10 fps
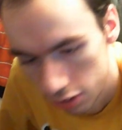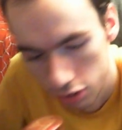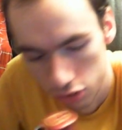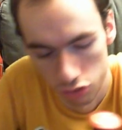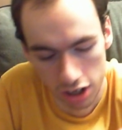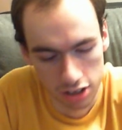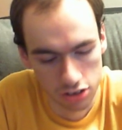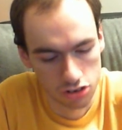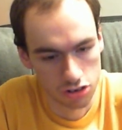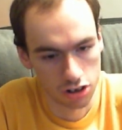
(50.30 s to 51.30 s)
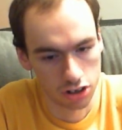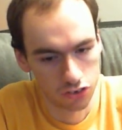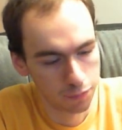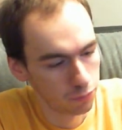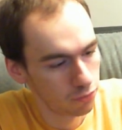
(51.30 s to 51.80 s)
Grant's
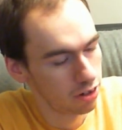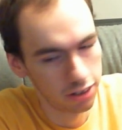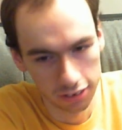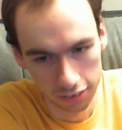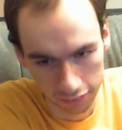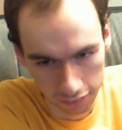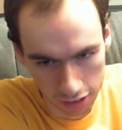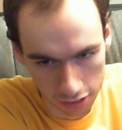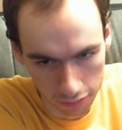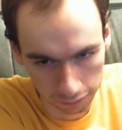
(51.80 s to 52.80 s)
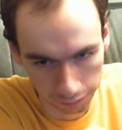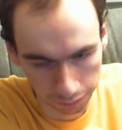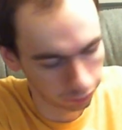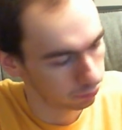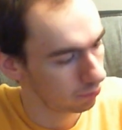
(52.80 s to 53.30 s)
Triple Wood here.
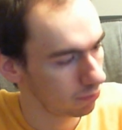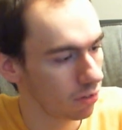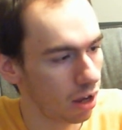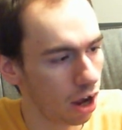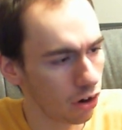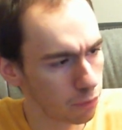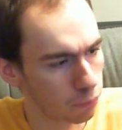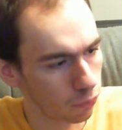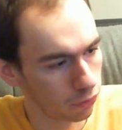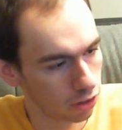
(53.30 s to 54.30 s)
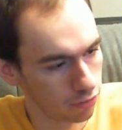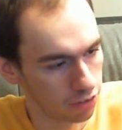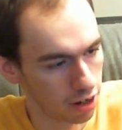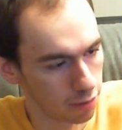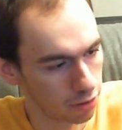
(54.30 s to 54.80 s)
I already poured it off
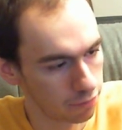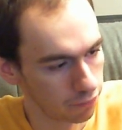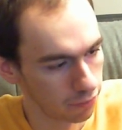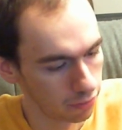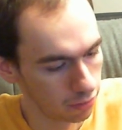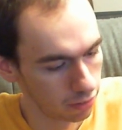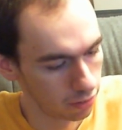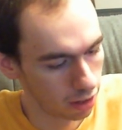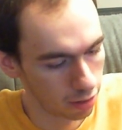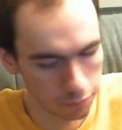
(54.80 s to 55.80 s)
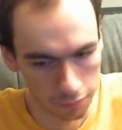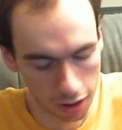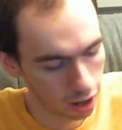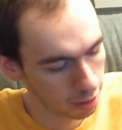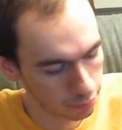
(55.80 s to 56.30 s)
camera.
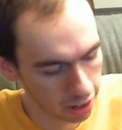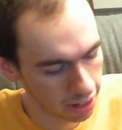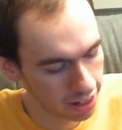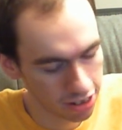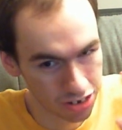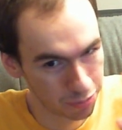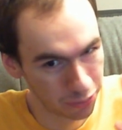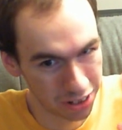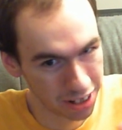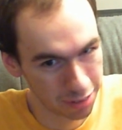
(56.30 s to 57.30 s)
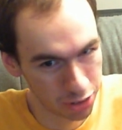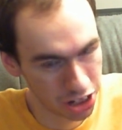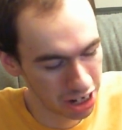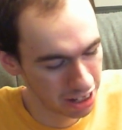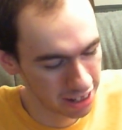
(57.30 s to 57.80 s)
My hands are pretty damn
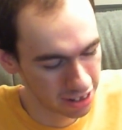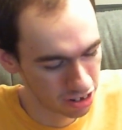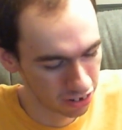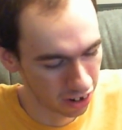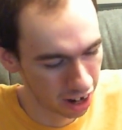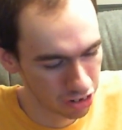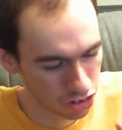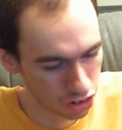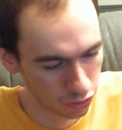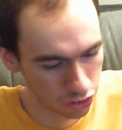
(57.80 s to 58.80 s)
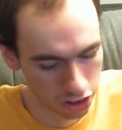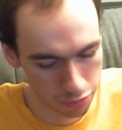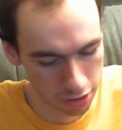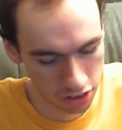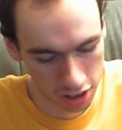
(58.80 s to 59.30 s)
shaky, so I just don't trust
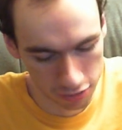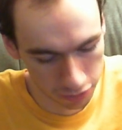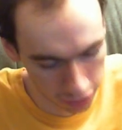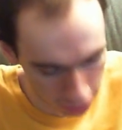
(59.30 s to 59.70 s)
myself